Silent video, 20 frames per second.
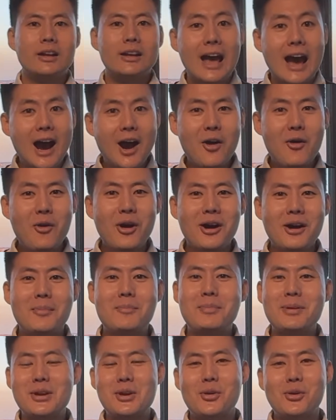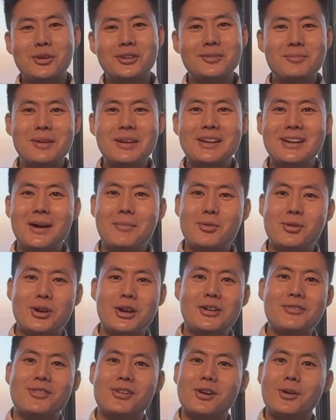Now, a pure speed
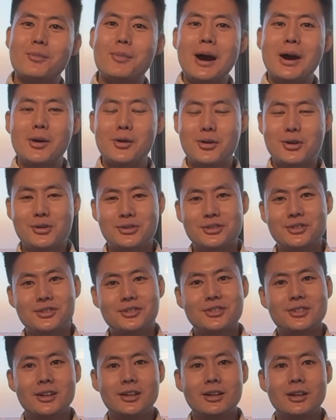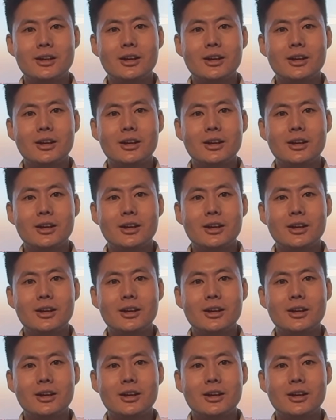upgrade for our power users.